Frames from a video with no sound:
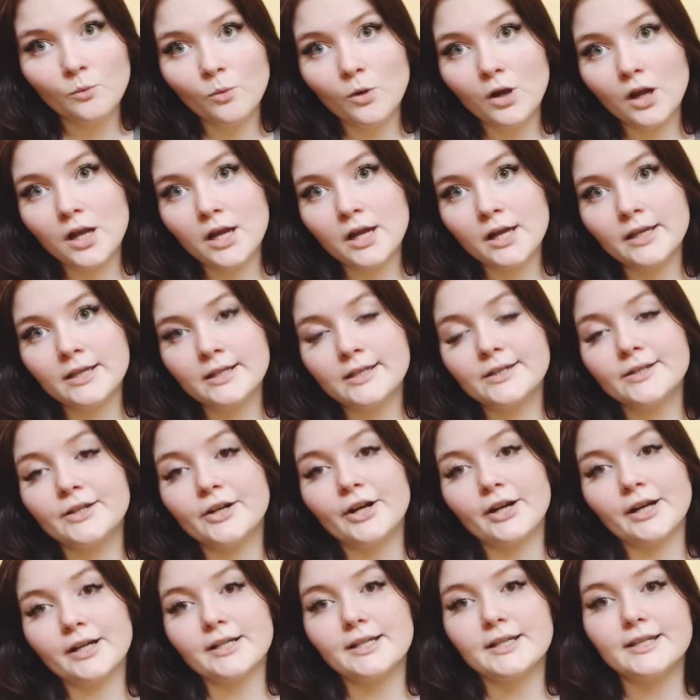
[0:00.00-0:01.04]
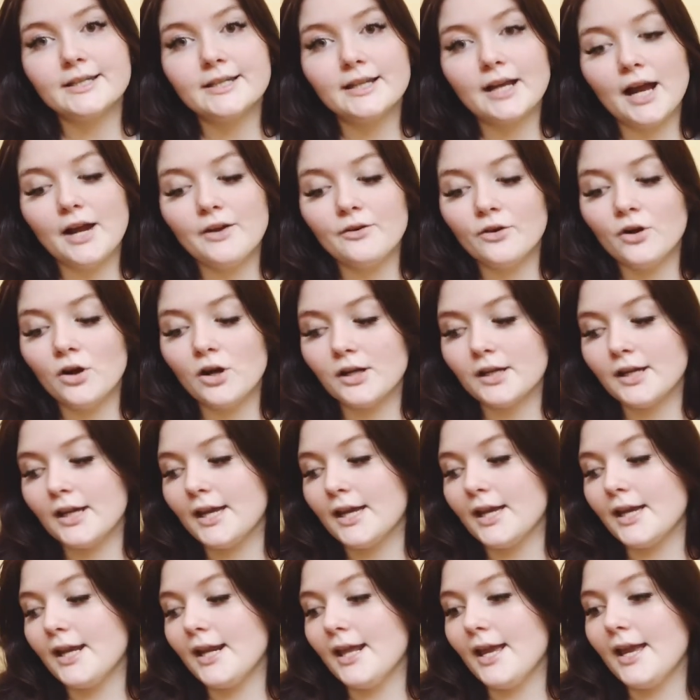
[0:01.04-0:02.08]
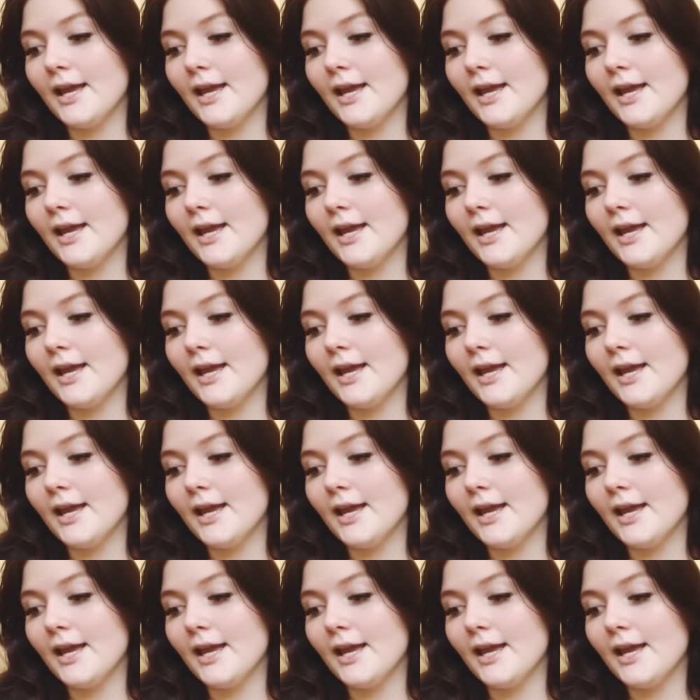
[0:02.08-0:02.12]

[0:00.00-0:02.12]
was starting to skyrocket,